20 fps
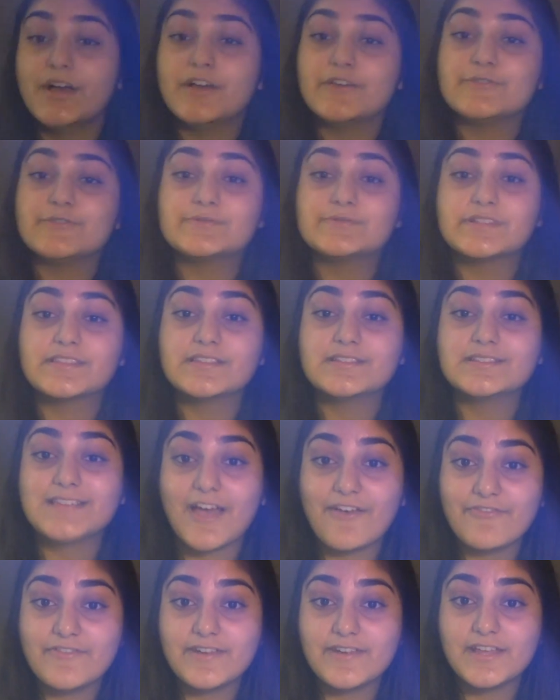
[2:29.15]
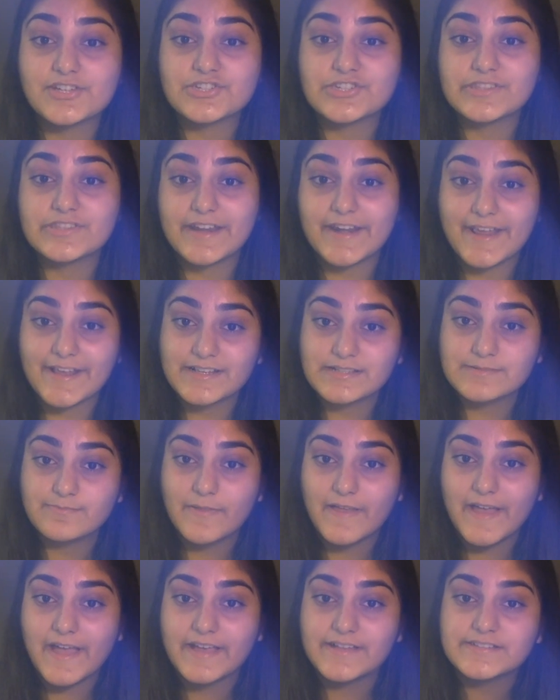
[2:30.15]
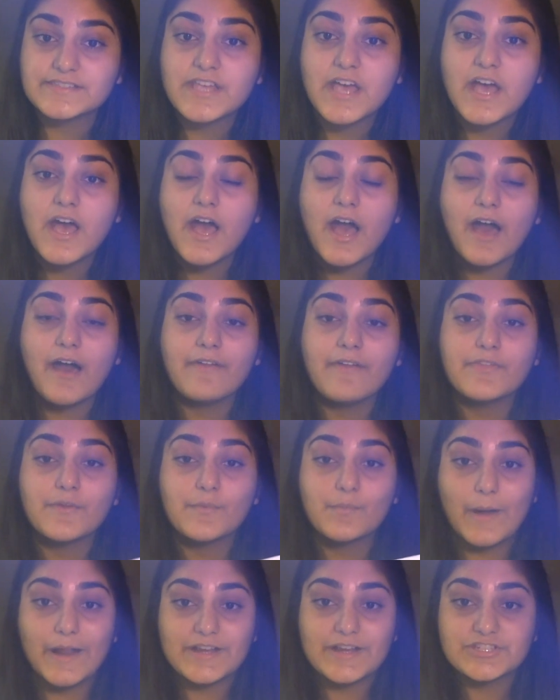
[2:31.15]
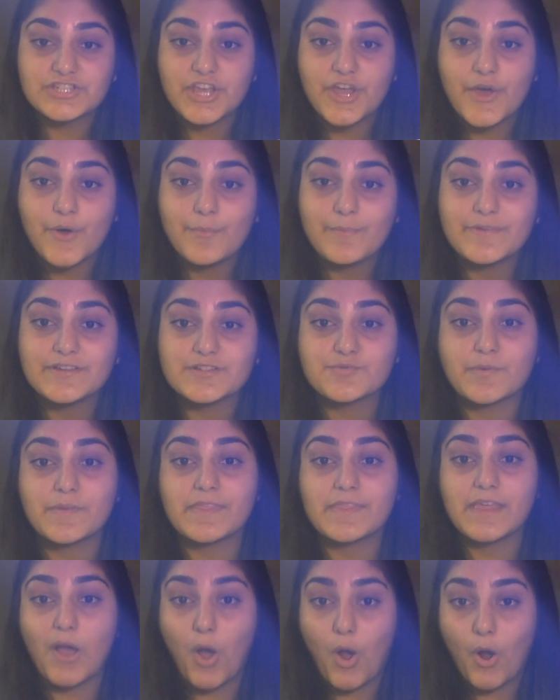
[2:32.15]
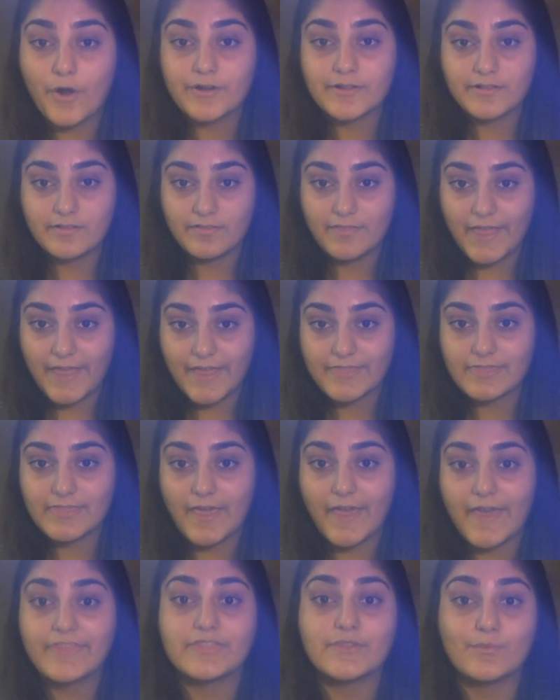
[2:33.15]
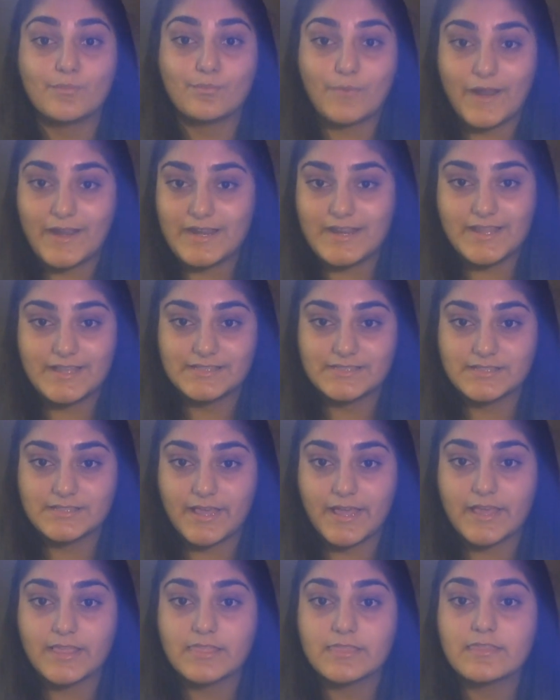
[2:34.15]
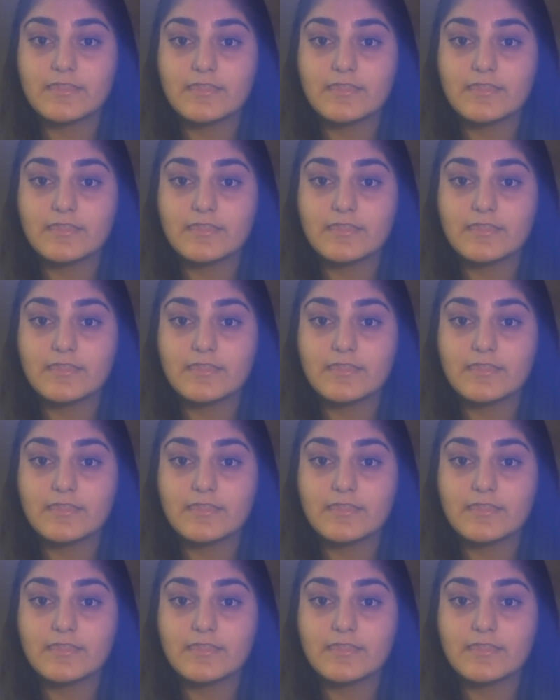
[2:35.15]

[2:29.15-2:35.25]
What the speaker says: using the definition that I explained of the ratio between the arc length and the radius length.